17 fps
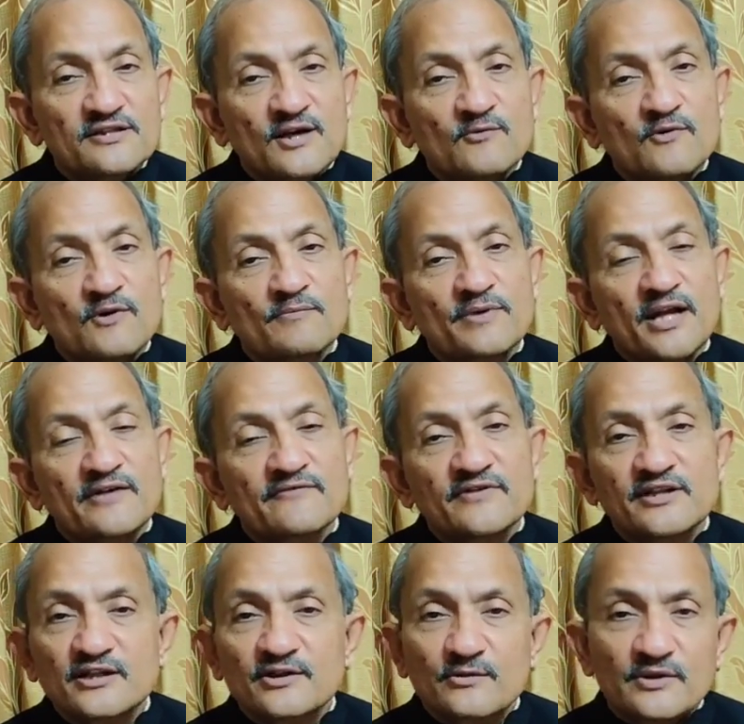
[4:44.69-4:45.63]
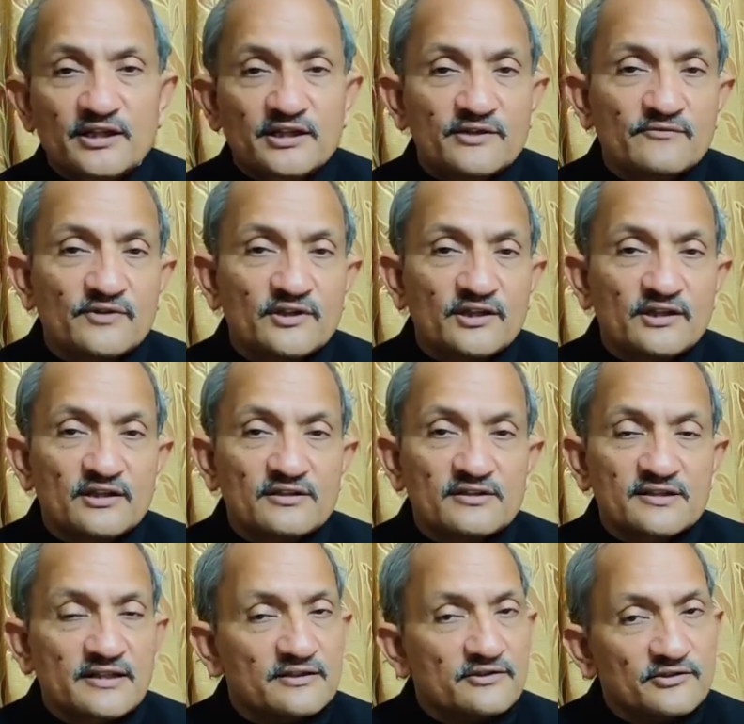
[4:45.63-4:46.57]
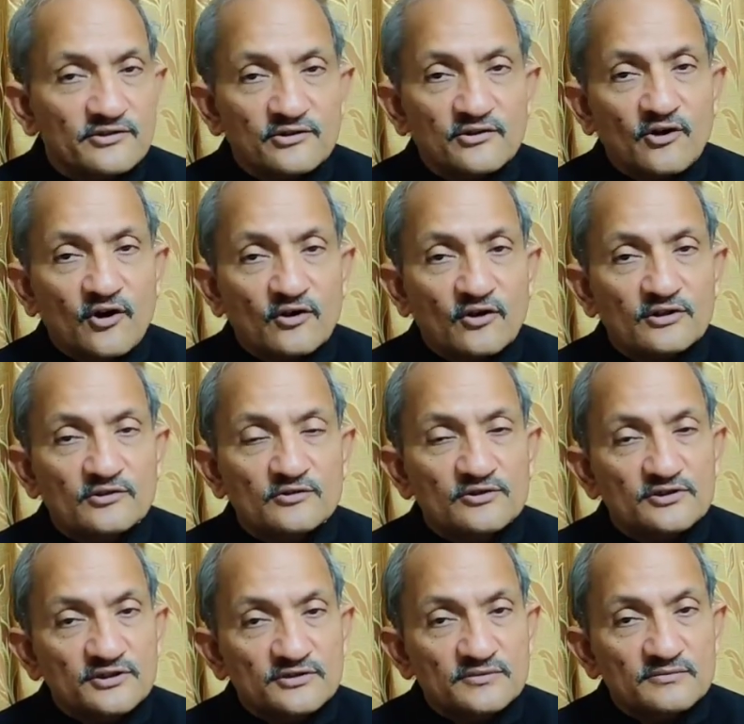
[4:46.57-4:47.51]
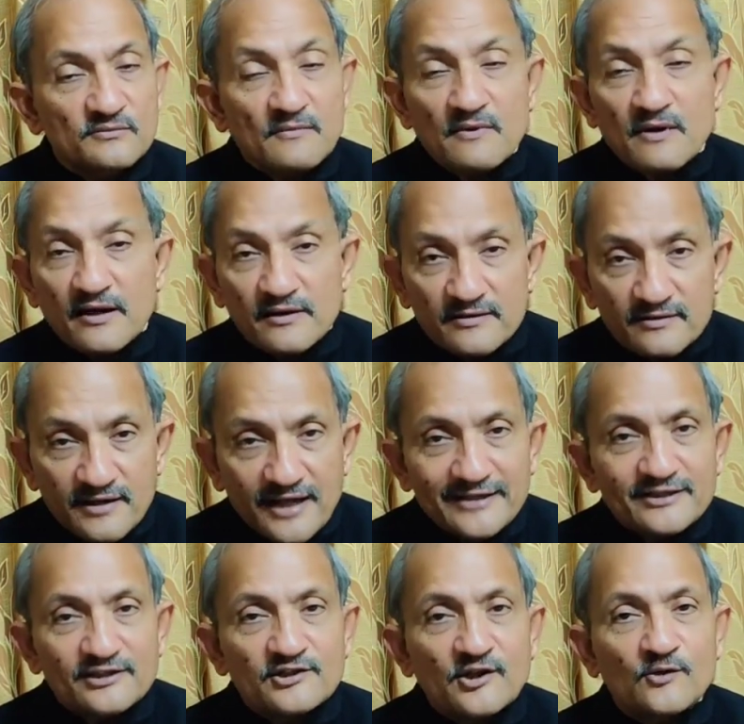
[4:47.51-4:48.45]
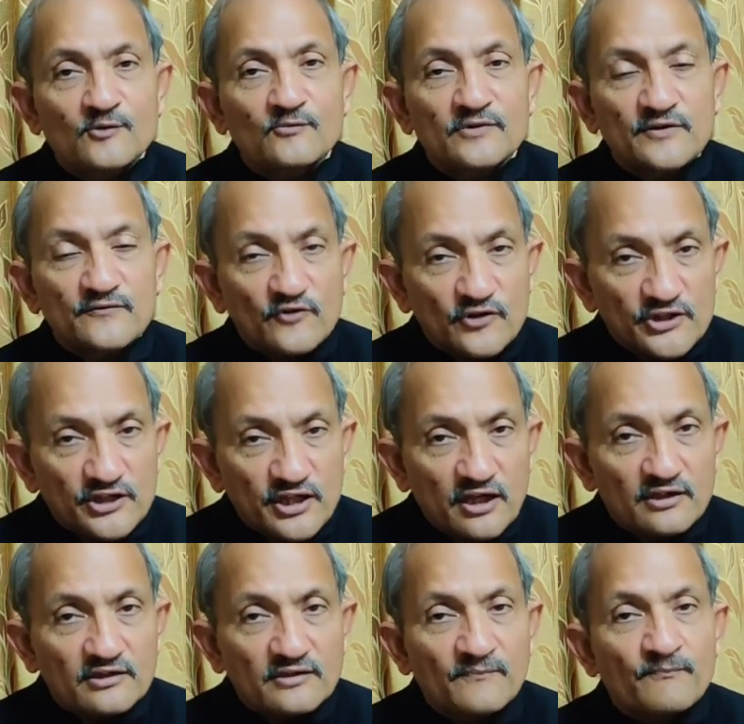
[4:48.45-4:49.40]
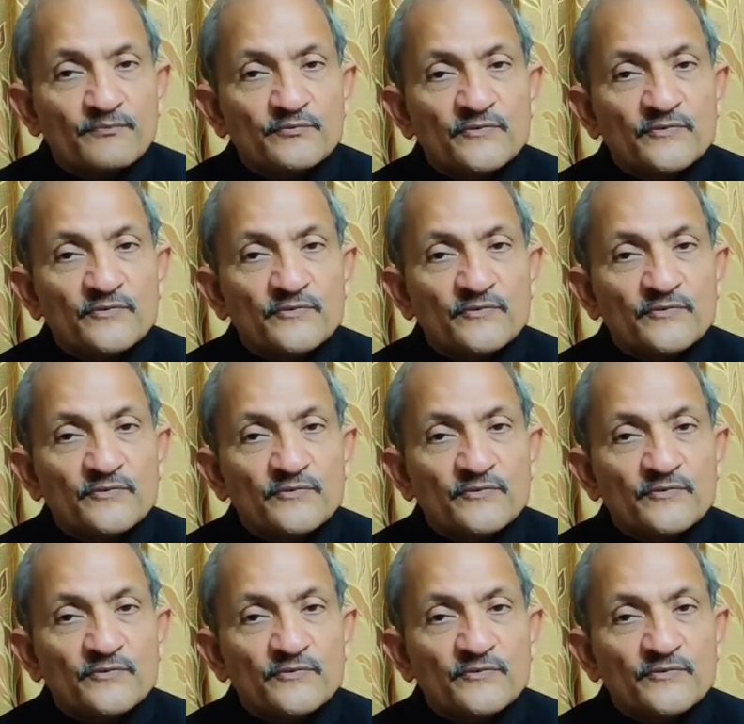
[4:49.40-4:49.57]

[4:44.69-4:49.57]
how a private equity works, and you know, all those. Right now, if you're young,